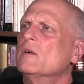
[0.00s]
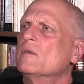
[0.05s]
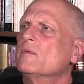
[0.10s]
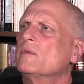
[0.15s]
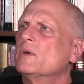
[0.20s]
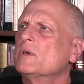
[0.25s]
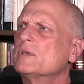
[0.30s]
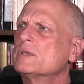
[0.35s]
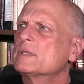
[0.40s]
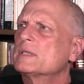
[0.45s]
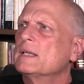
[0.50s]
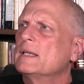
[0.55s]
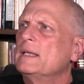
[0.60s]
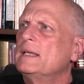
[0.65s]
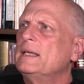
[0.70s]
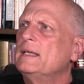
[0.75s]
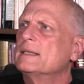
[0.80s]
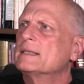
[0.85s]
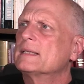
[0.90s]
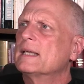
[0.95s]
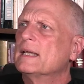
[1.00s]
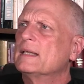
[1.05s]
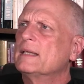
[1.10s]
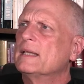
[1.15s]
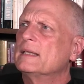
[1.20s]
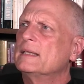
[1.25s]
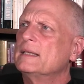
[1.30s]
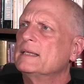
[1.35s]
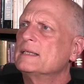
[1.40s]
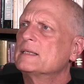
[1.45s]
First, he said
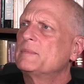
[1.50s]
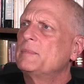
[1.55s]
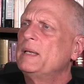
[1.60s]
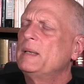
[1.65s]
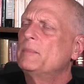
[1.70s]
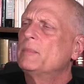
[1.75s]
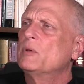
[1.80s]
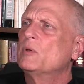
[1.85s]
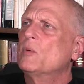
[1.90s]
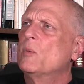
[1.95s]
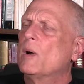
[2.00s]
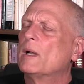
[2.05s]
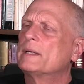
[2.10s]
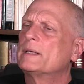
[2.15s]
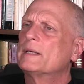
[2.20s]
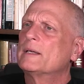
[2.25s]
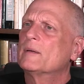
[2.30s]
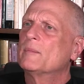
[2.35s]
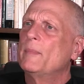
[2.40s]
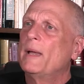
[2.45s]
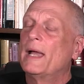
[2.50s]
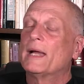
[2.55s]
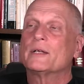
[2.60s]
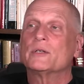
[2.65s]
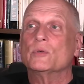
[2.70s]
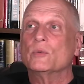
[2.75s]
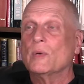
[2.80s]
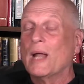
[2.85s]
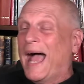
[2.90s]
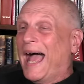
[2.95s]
that these people who want to come
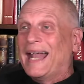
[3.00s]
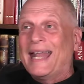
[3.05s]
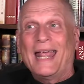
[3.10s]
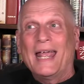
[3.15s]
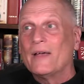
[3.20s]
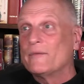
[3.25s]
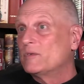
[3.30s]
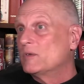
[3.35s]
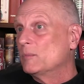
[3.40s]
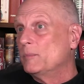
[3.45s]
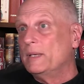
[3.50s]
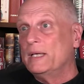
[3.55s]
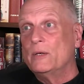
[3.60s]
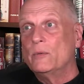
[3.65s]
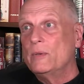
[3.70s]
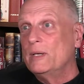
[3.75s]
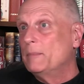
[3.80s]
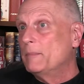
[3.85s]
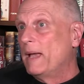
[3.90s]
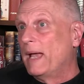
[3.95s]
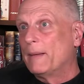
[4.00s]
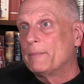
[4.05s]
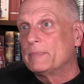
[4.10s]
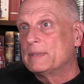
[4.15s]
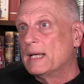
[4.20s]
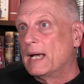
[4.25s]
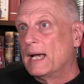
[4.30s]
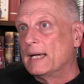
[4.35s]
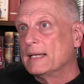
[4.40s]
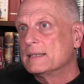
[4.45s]
back do not have to be
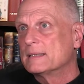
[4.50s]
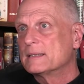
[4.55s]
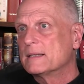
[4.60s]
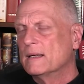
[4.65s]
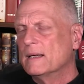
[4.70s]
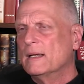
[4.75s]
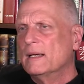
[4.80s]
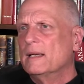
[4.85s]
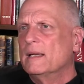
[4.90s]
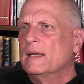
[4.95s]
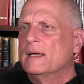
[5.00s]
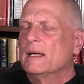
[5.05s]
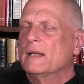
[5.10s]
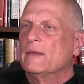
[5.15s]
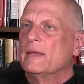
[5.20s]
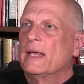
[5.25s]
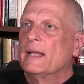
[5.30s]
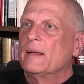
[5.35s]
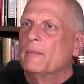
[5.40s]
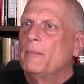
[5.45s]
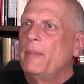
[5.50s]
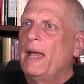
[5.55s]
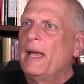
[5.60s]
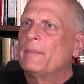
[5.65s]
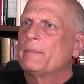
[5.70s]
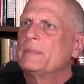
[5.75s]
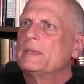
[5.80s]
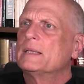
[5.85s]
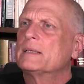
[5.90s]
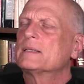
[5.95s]
rebaptized. That a
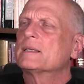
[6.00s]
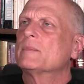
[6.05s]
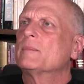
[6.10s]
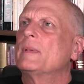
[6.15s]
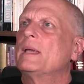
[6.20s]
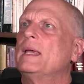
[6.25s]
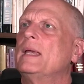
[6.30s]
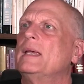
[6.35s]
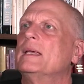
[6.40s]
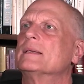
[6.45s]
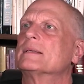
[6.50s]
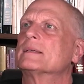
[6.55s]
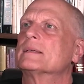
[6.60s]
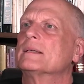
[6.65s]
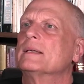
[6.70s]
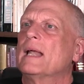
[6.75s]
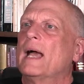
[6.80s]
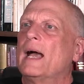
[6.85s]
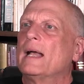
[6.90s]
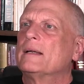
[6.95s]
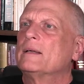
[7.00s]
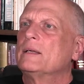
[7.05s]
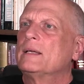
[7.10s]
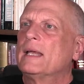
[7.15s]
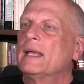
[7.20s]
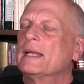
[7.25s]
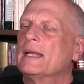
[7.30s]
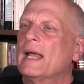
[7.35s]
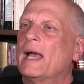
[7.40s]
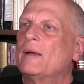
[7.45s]
baptism is not
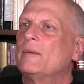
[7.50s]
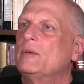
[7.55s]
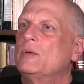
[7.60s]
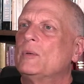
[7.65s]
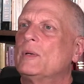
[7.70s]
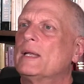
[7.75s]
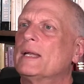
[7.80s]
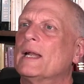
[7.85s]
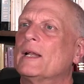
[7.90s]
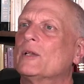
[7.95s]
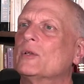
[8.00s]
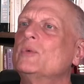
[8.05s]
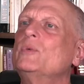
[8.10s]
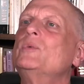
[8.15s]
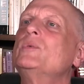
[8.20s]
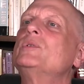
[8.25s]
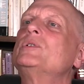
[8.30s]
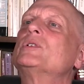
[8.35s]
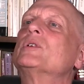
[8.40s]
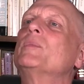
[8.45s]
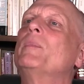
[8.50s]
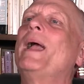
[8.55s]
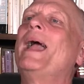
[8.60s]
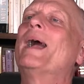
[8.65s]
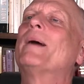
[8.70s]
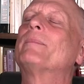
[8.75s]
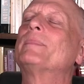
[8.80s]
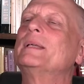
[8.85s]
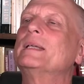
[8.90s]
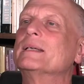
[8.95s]
cannot you cannot lose your
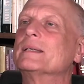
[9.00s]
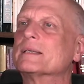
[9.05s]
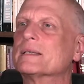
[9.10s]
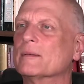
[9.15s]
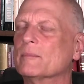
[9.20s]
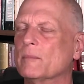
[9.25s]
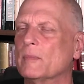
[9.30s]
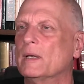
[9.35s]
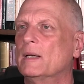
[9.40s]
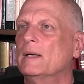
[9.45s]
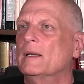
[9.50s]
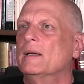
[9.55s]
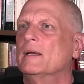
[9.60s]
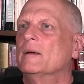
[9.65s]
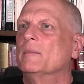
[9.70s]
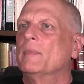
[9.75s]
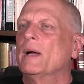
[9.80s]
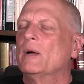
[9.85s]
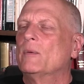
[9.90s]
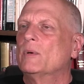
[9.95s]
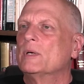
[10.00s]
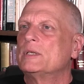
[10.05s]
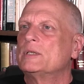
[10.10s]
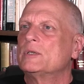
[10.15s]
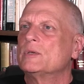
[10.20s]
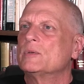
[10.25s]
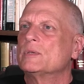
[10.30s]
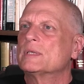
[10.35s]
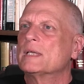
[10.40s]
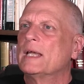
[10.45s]
baptism by what
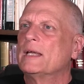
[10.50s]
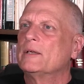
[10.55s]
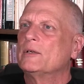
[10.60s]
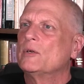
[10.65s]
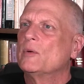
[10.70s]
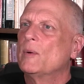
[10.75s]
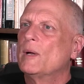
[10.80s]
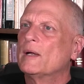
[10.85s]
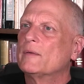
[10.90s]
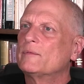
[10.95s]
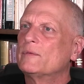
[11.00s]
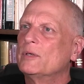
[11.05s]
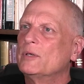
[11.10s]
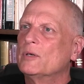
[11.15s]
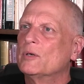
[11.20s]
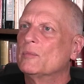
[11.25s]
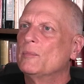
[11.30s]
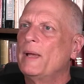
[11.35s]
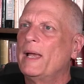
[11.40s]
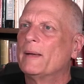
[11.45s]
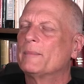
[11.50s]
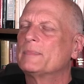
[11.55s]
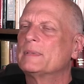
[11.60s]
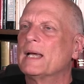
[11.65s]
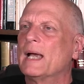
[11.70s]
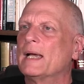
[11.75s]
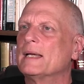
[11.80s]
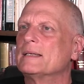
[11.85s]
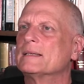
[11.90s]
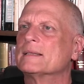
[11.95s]
you say and do after you're
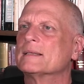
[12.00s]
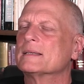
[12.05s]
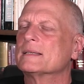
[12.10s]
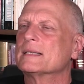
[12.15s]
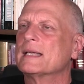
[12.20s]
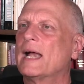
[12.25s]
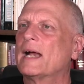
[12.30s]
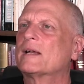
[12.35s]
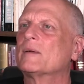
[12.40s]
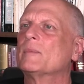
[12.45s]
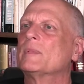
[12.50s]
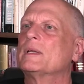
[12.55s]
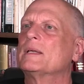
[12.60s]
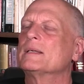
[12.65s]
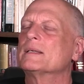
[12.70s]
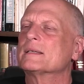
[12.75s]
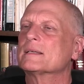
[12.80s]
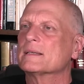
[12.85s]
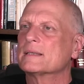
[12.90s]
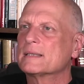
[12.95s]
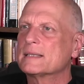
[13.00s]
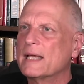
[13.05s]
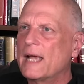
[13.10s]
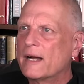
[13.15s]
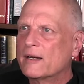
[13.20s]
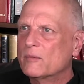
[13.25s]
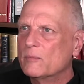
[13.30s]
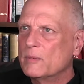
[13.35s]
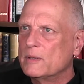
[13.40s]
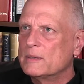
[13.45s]
baptized. The sacrament is the
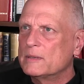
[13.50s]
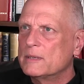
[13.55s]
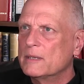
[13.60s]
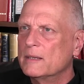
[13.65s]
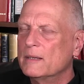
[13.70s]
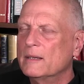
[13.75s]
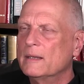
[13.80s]
sacrament.